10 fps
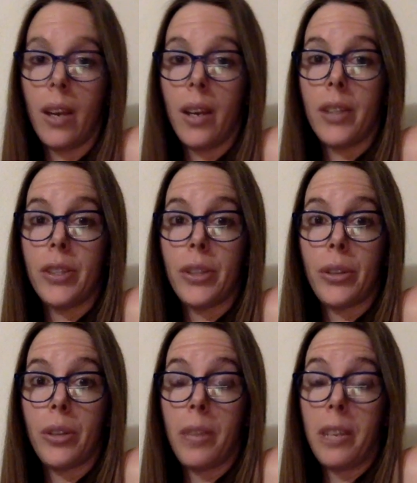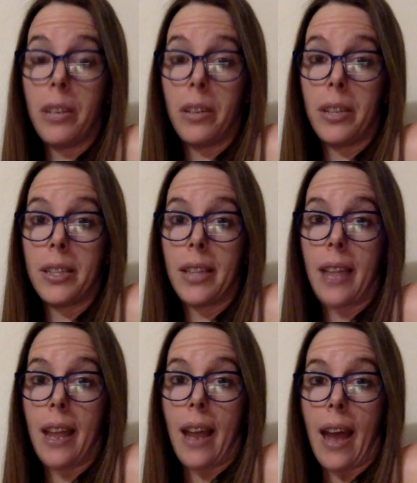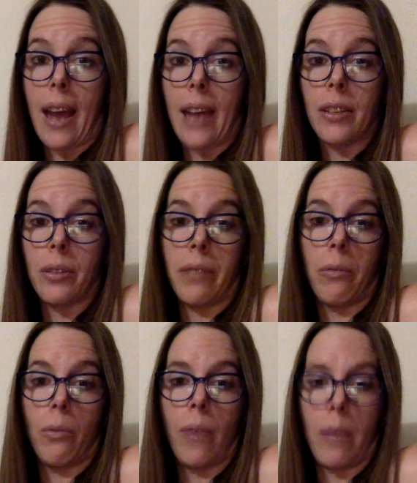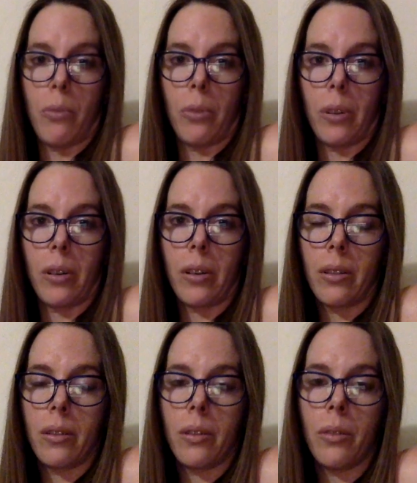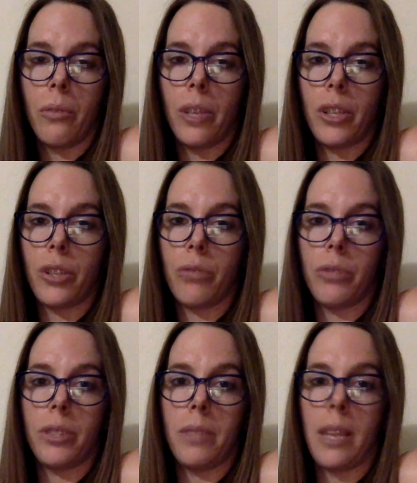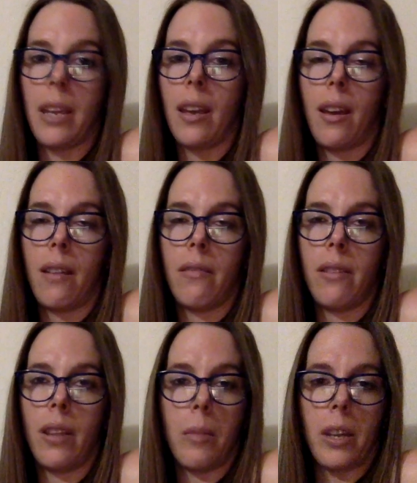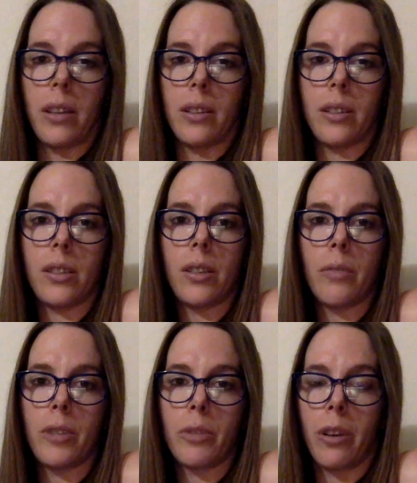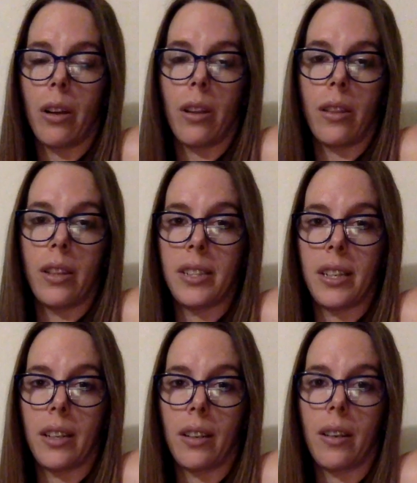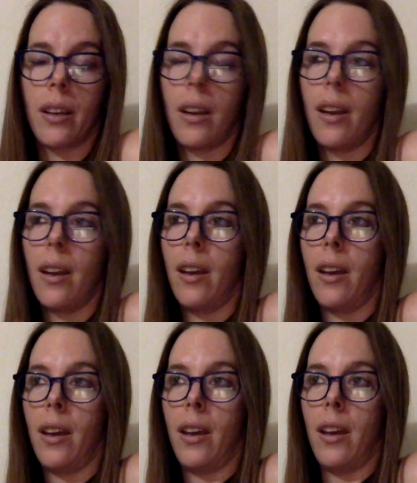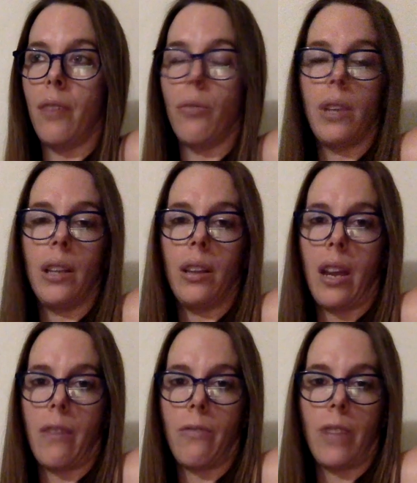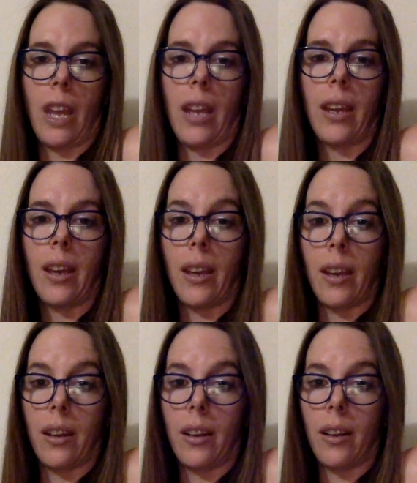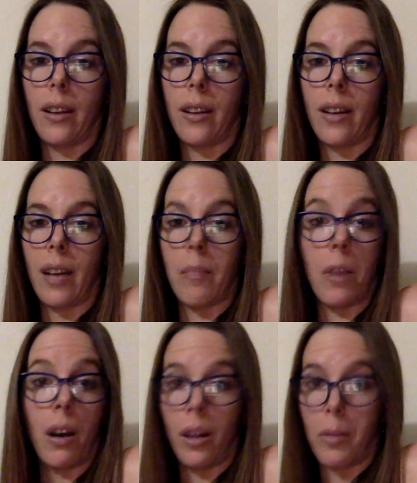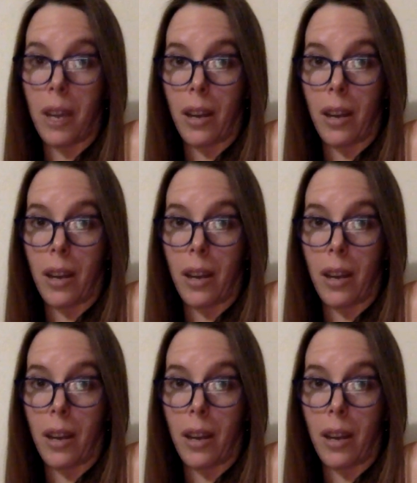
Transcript: So you might notice that I don't have a whiteboard, which would just make everything about this so much more authentic and real life like, and I'm all about